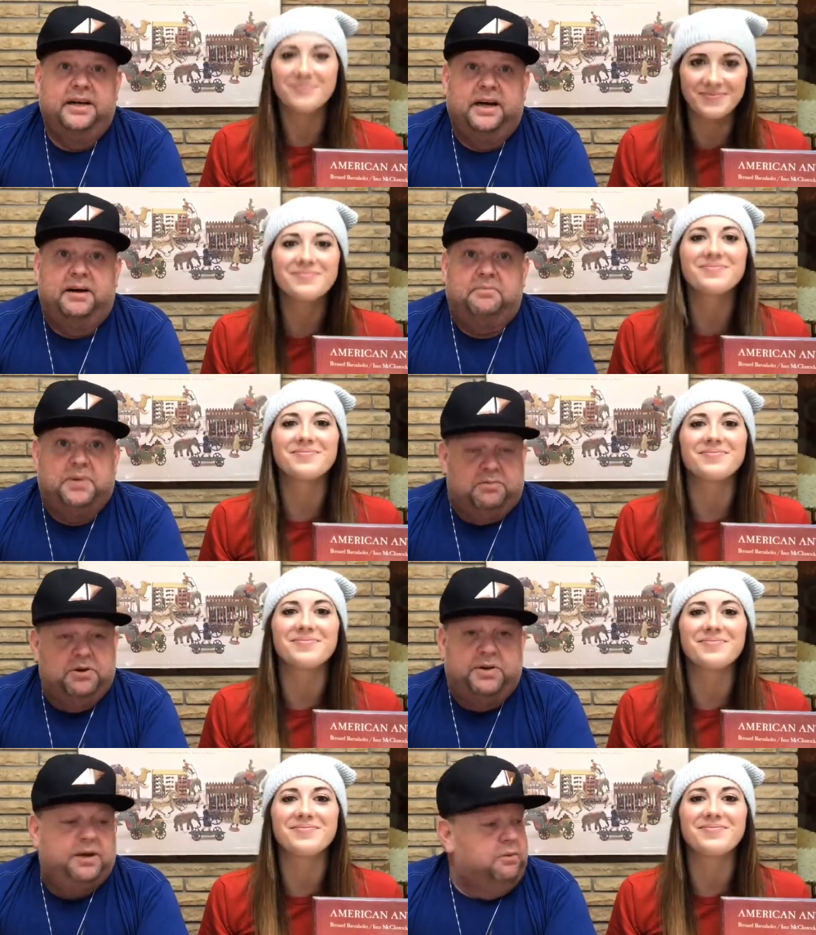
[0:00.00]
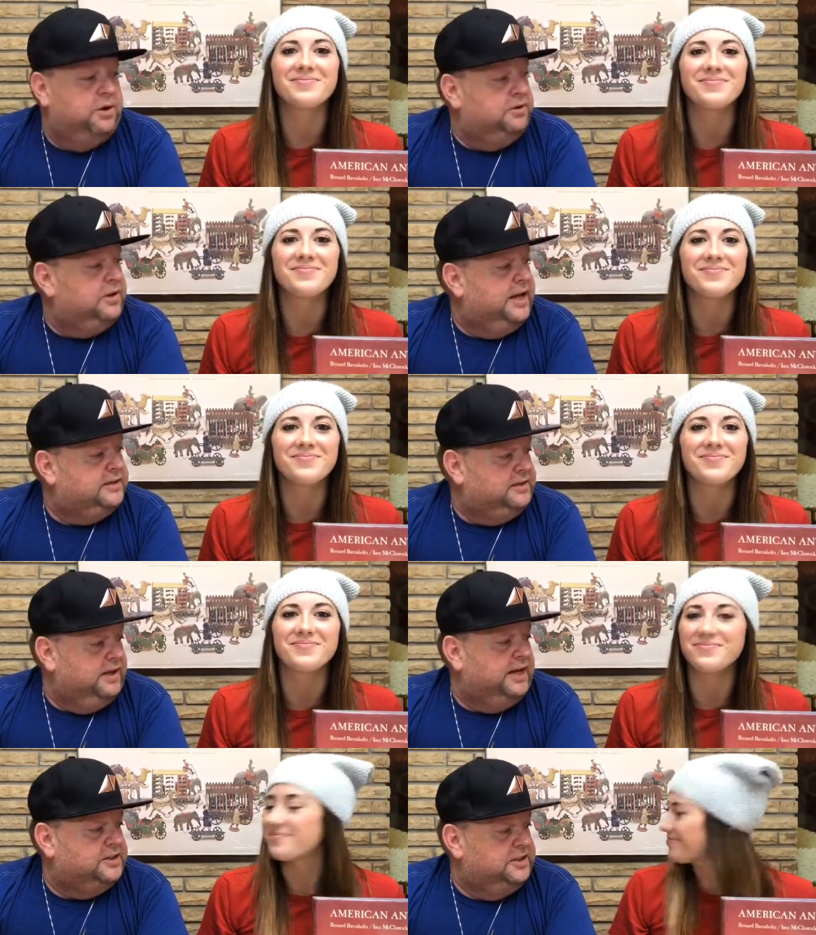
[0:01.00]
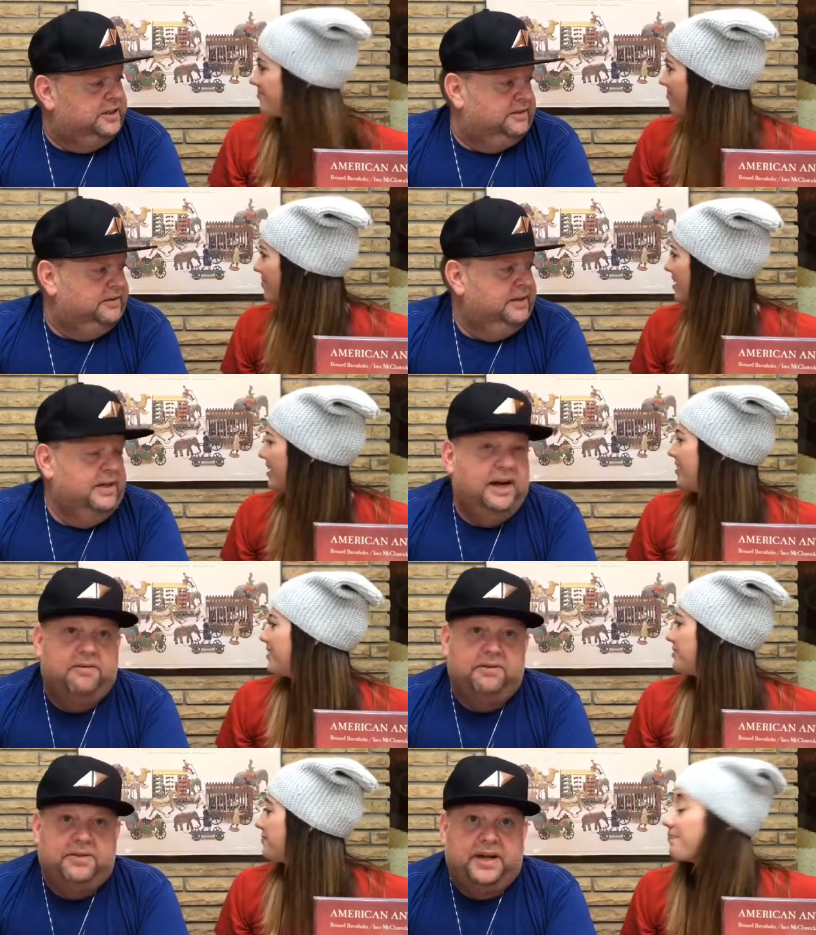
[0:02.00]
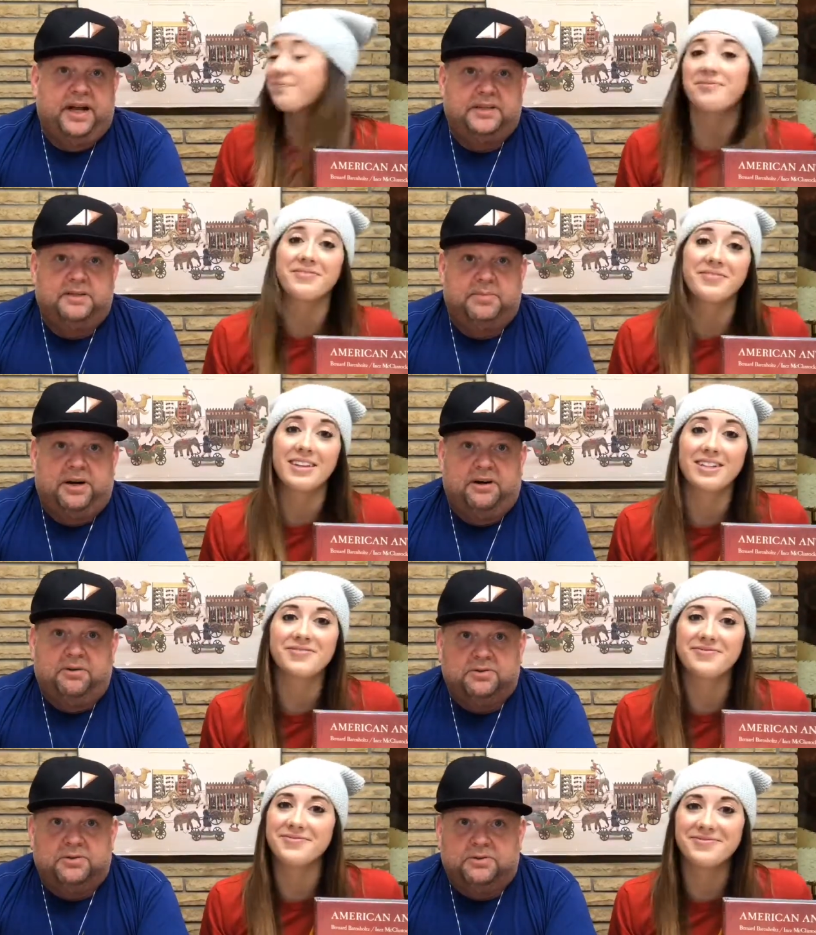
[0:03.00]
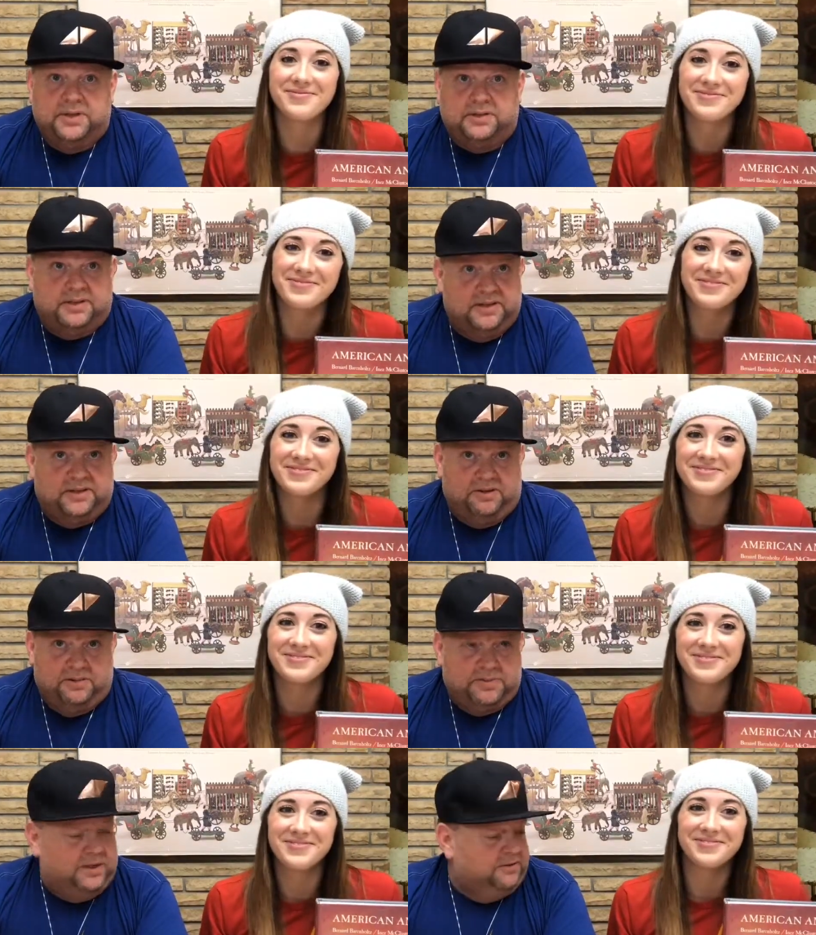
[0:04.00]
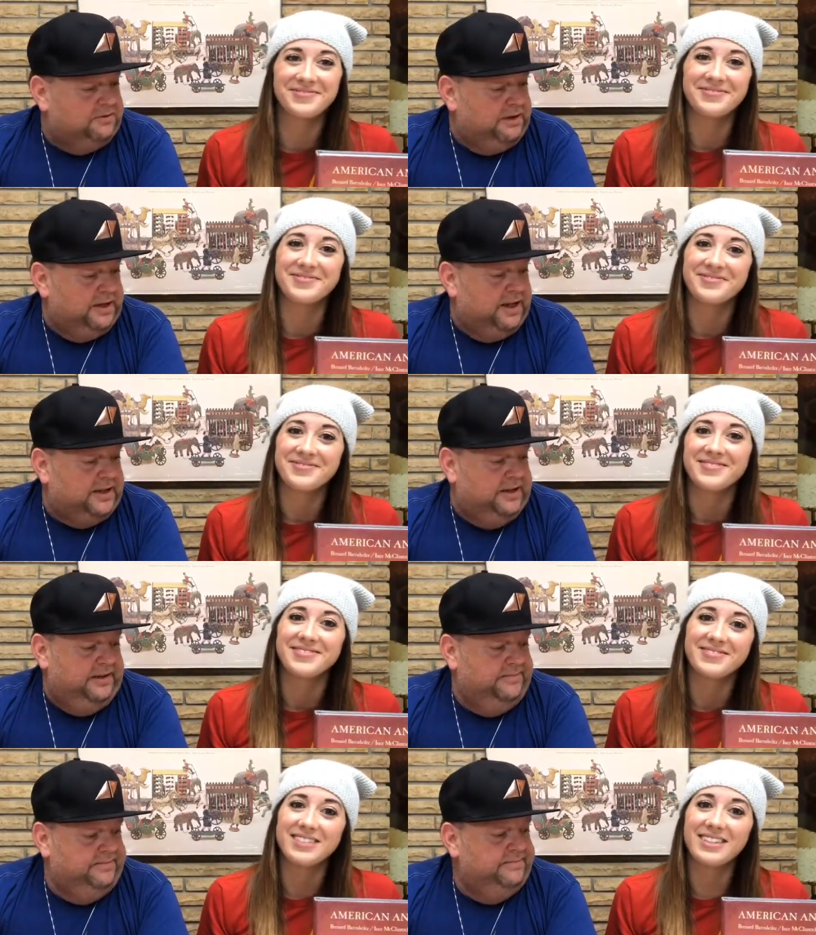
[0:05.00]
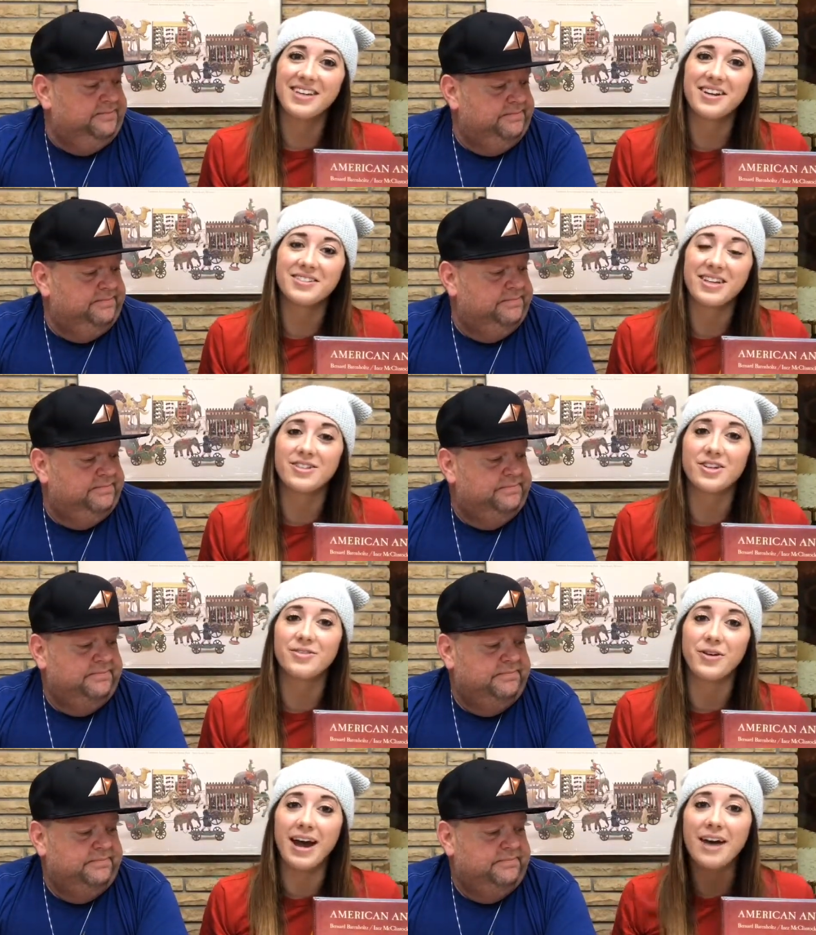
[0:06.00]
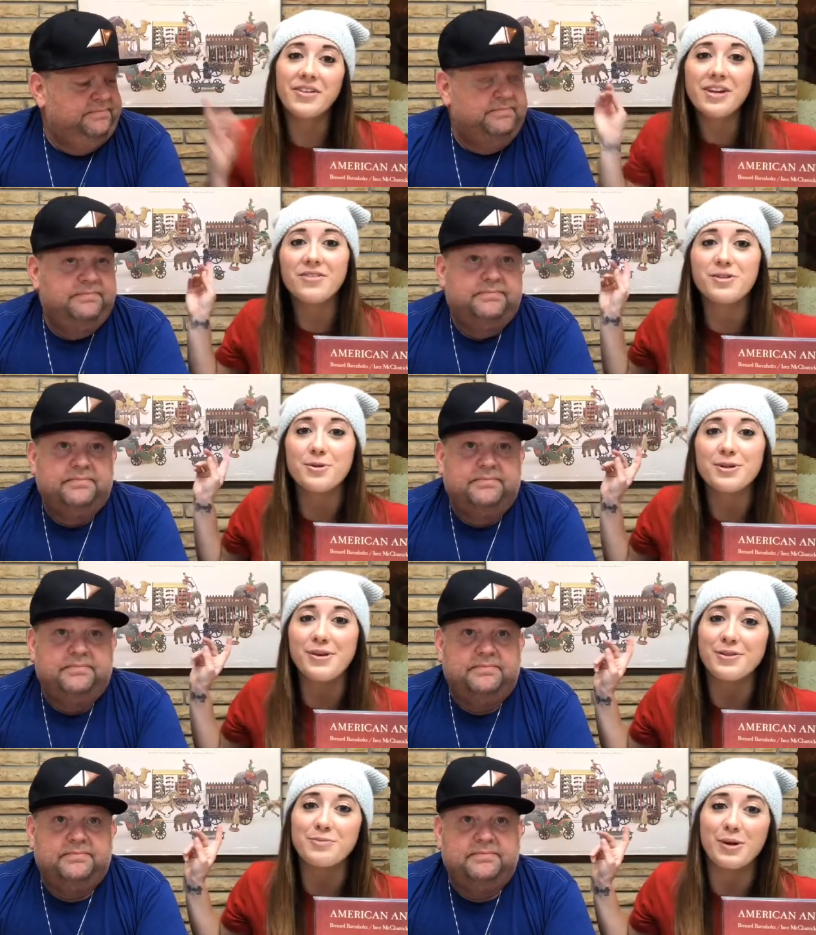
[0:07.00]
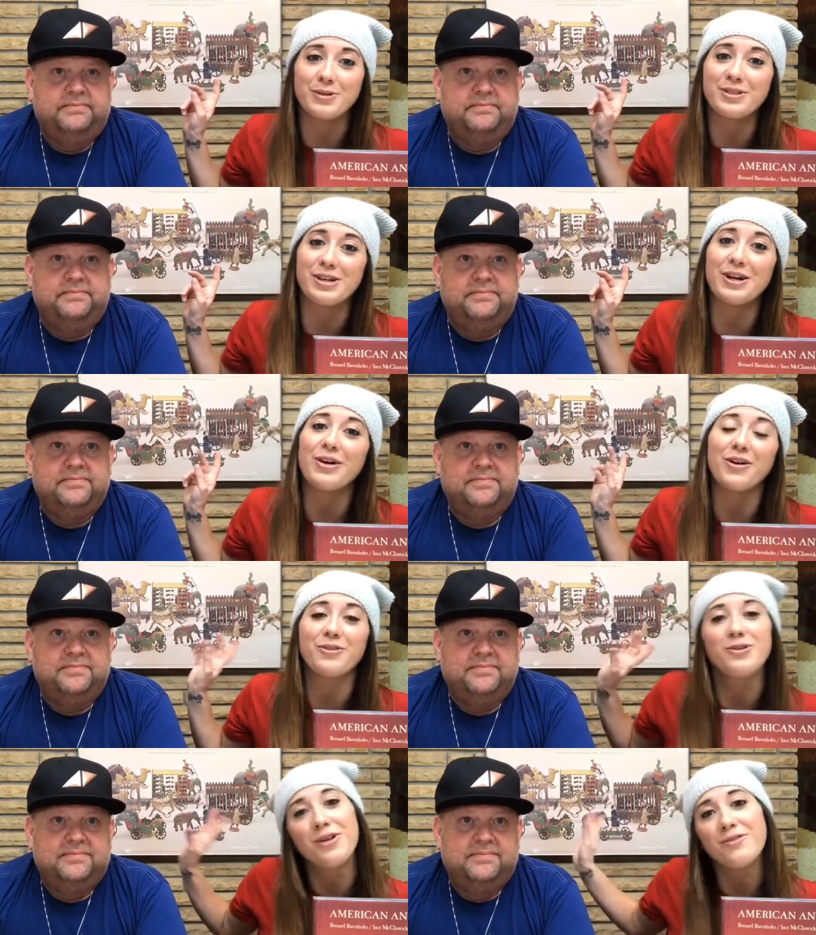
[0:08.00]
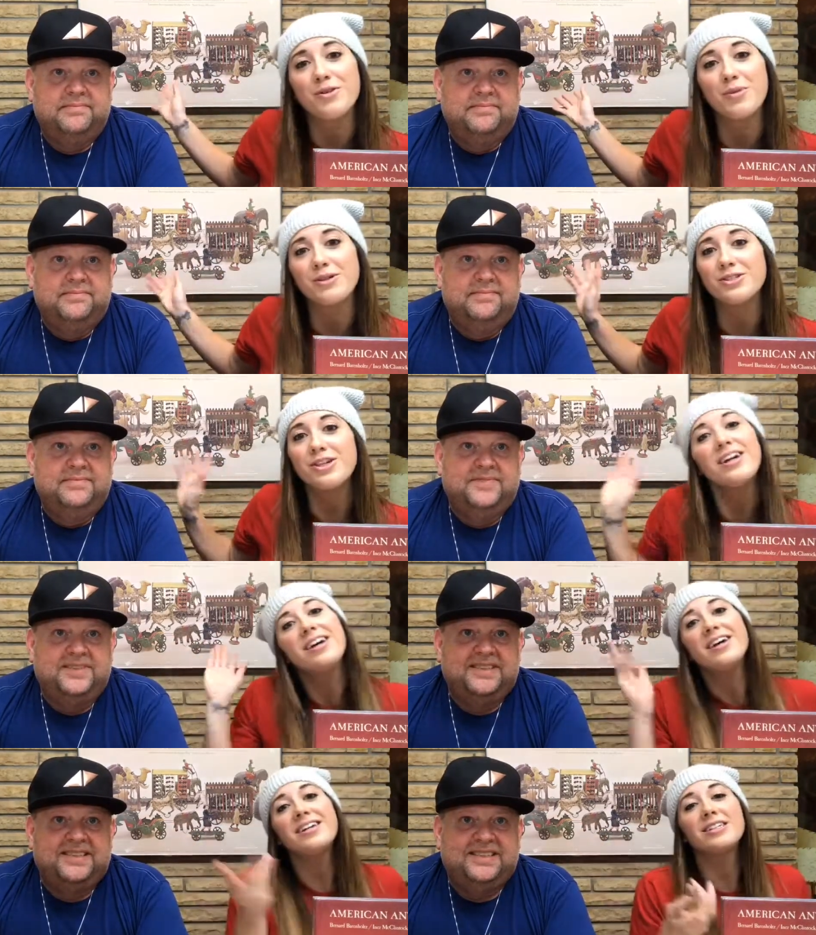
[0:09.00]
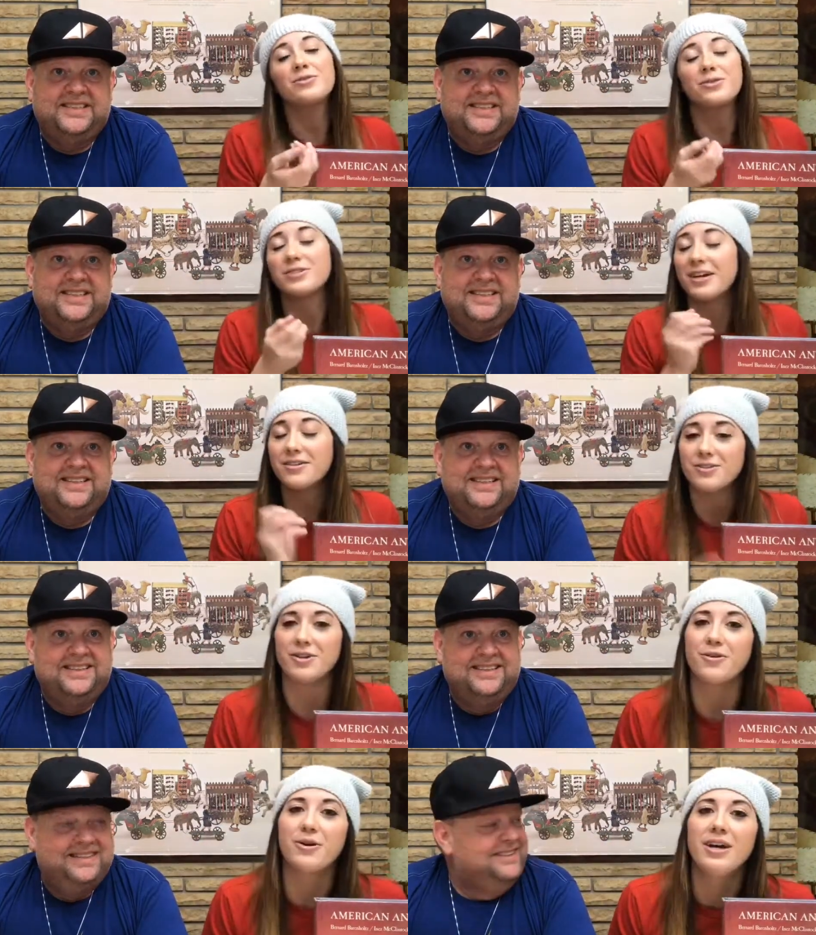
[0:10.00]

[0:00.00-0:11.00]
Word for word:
Speaker 1: Uh, but really a world class collection. And everyone that has some Holtz toys consider themselves very
Speaker 2: lucky. It does. And so if you have any of the toys on this poster, or if you love the poster, it is for sale. So